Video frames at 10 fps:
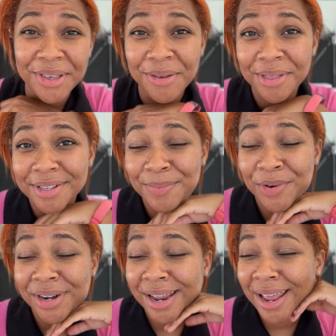cute this
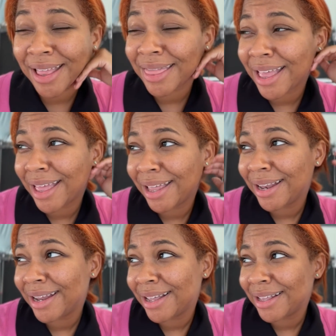morning and
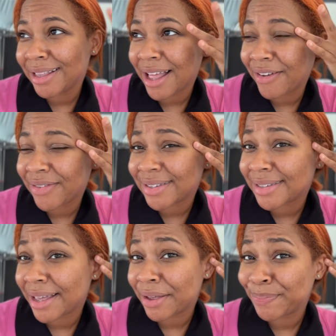then life was
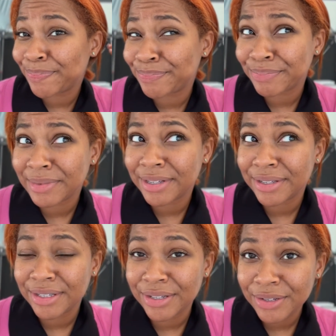like,
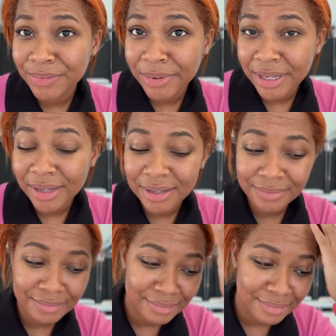mm, excuse me,
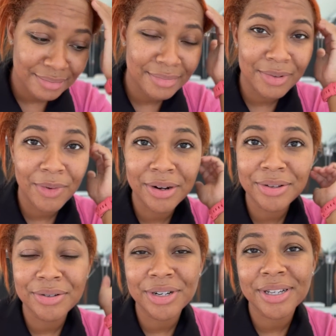why
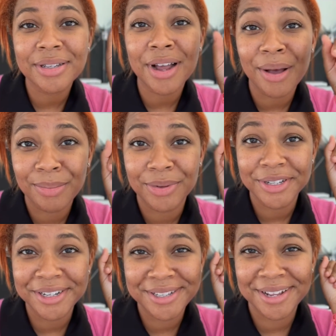don't you just humble
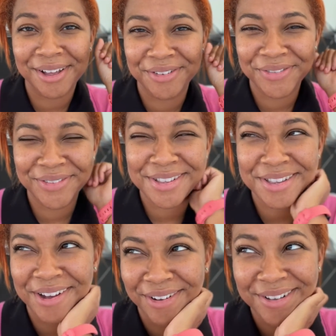yourself?
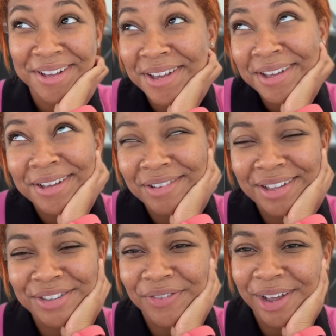So
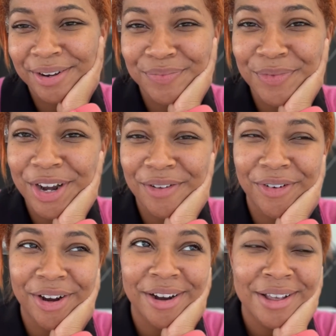that's fine,
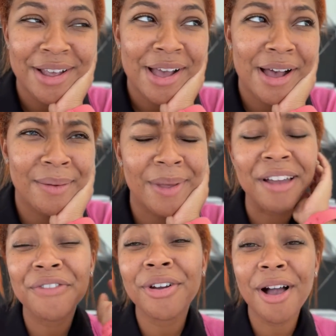whatever. Um, I
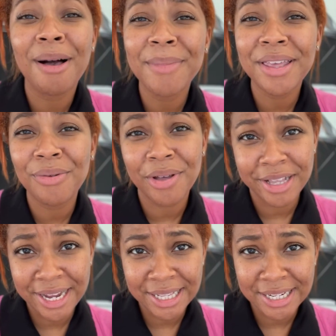forgot my
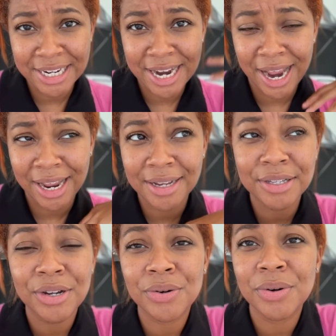ukulele today.
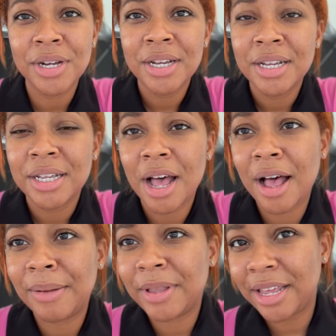So
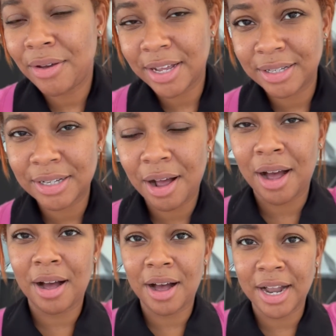um, like you guys saw
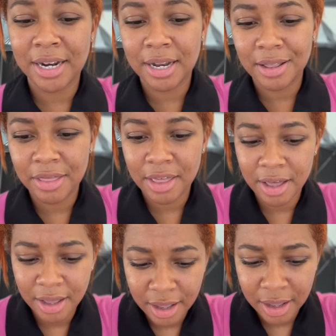on
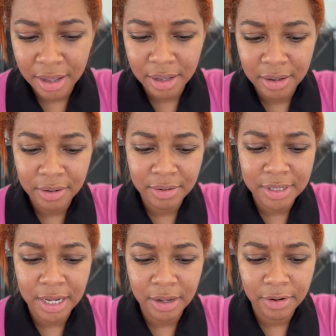the, what was
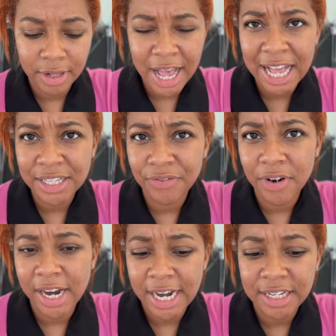it, last
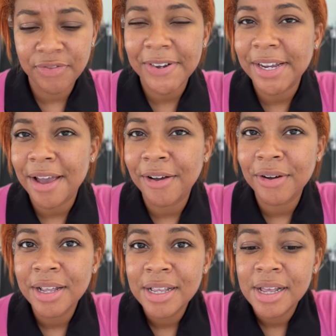Friday's video,
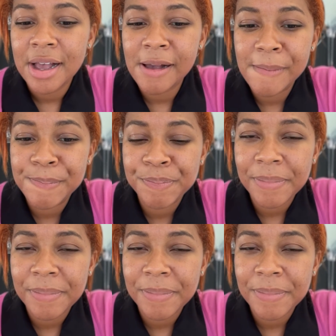um,